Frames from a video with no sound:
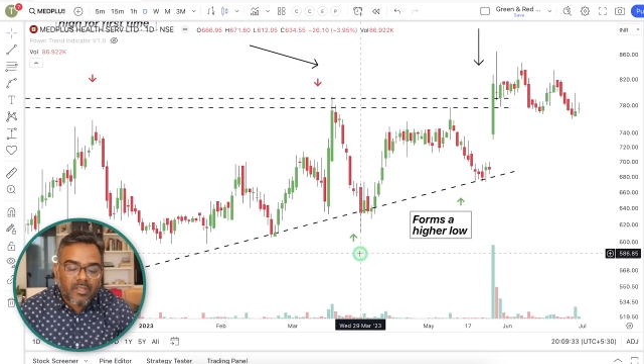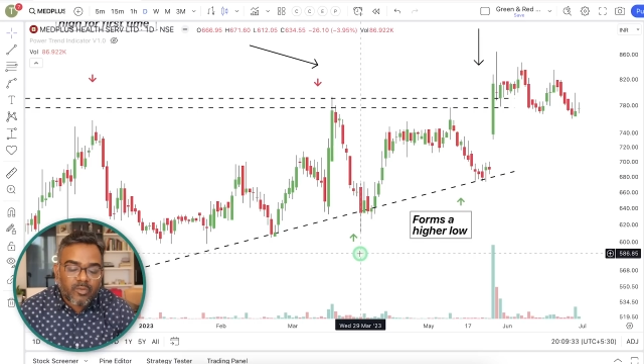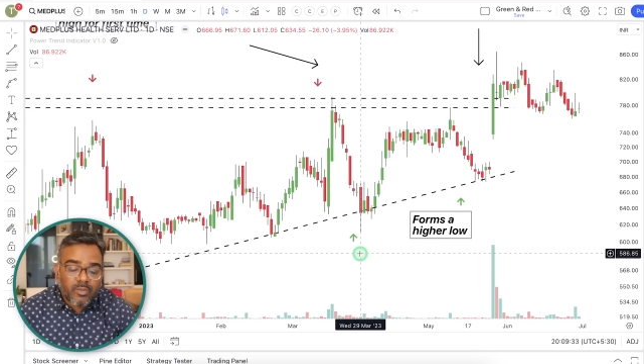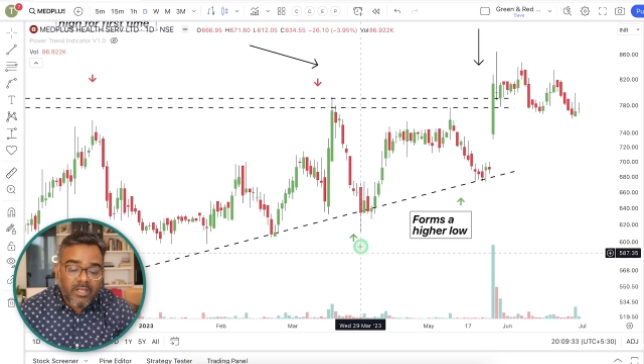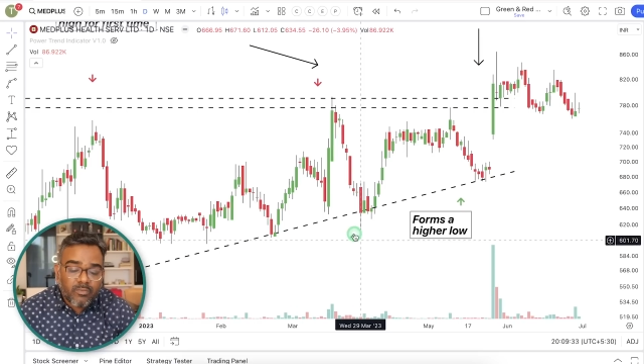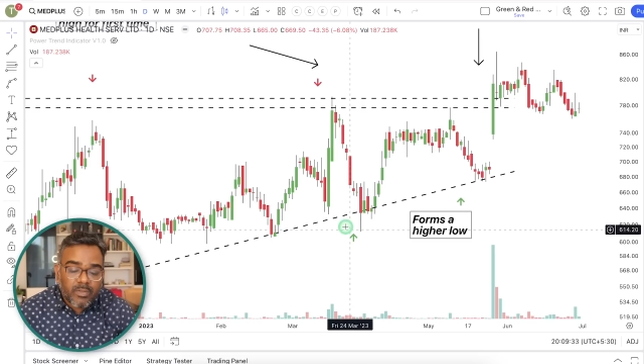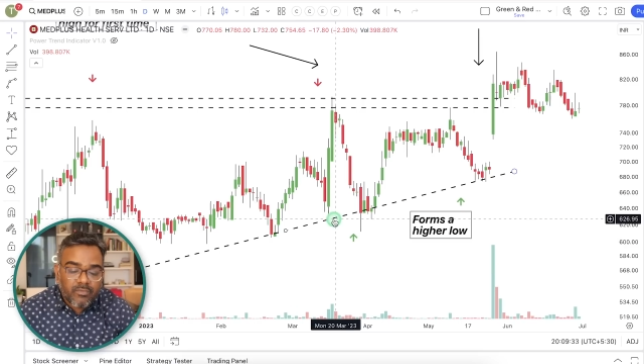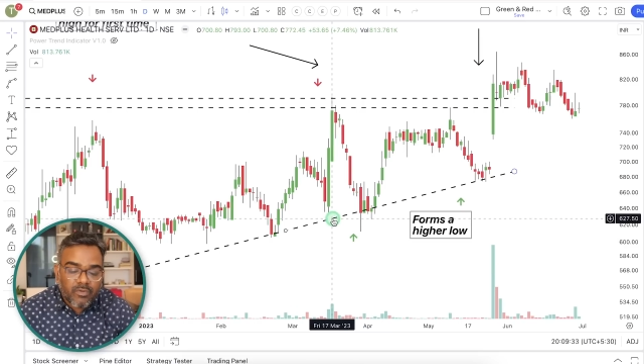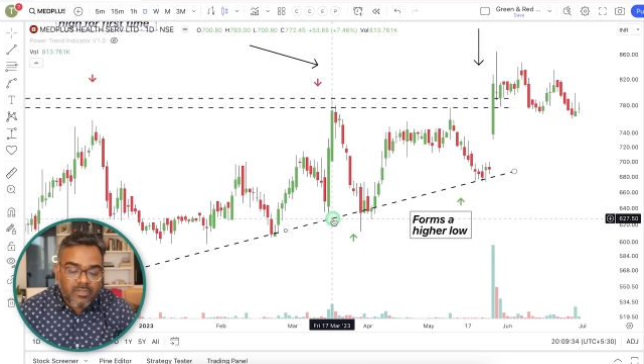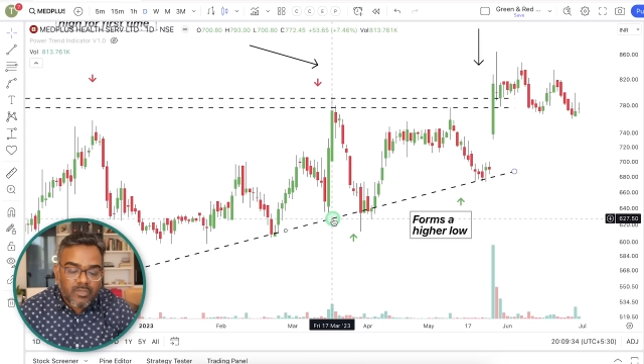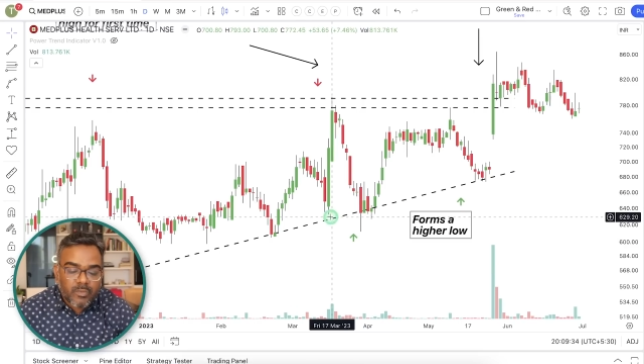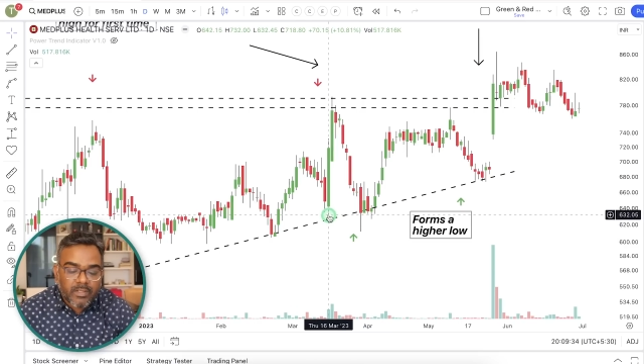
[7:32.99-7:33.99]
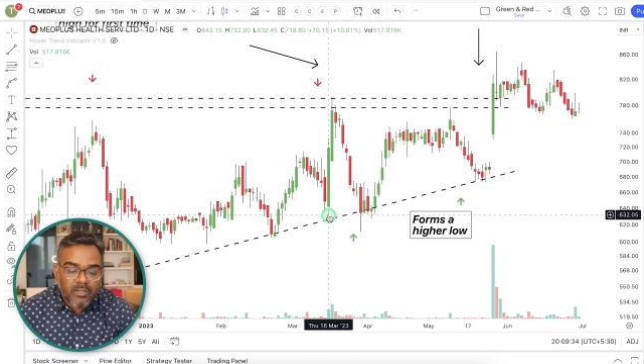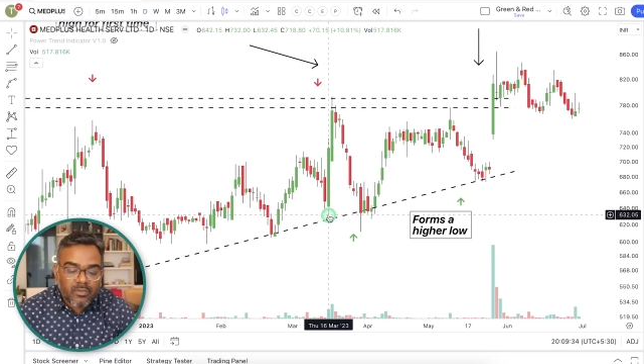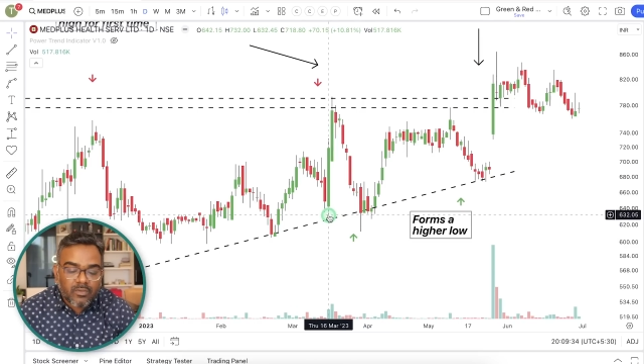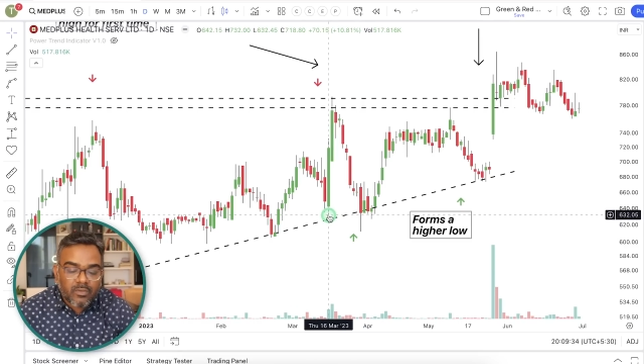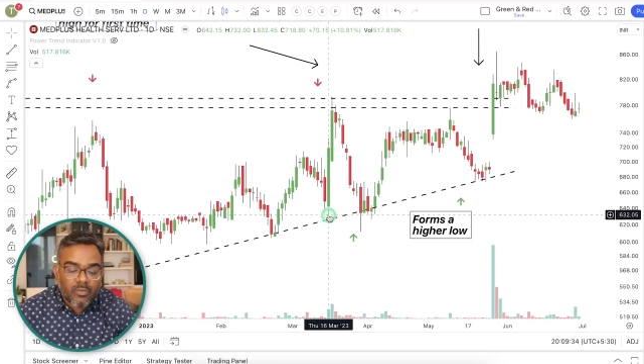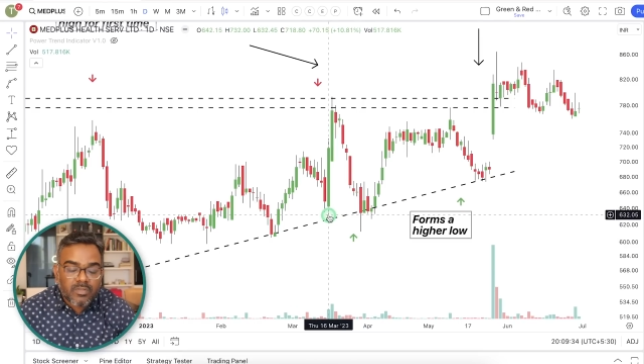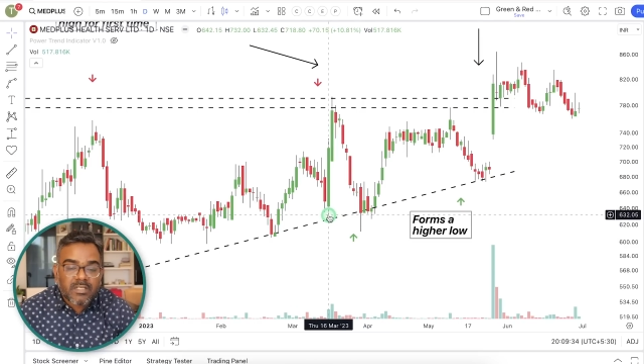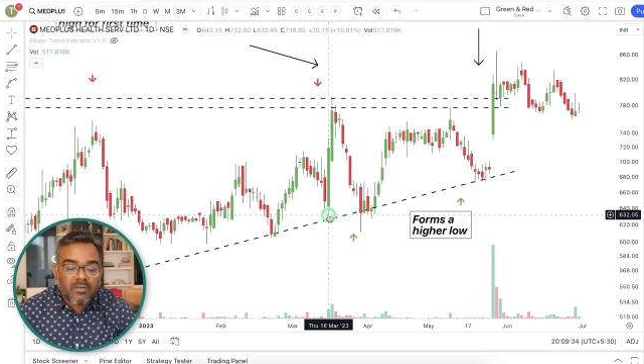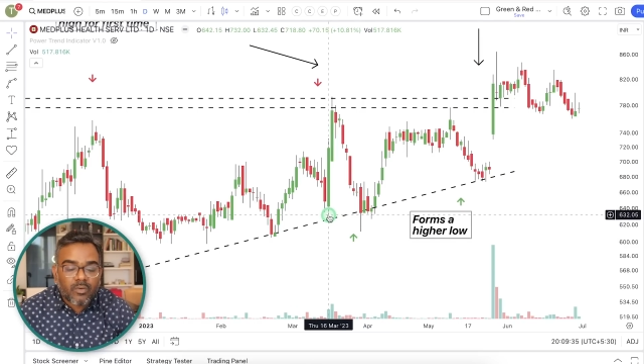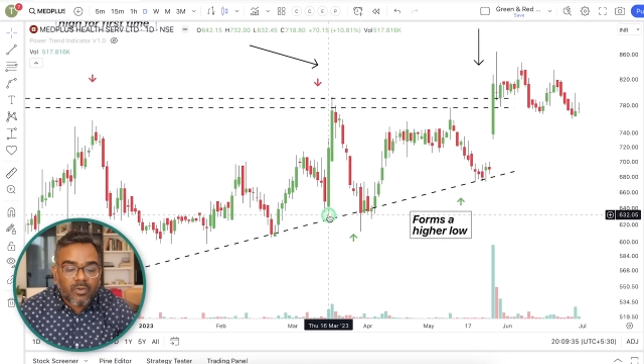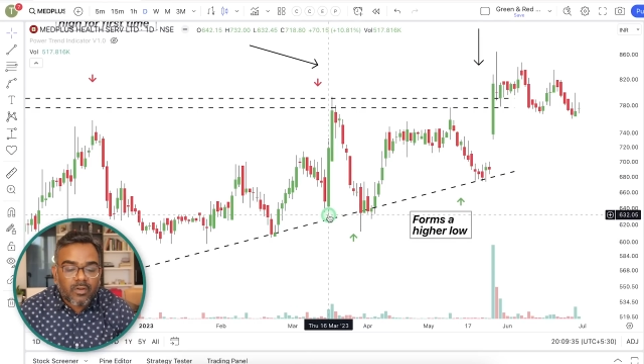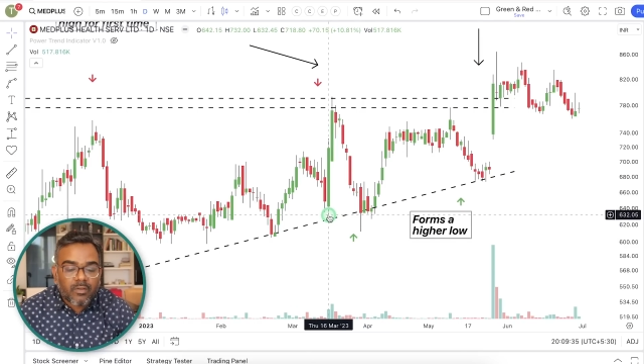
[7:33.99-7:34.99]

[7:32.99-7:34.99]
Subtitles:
you can wait for a swing low closing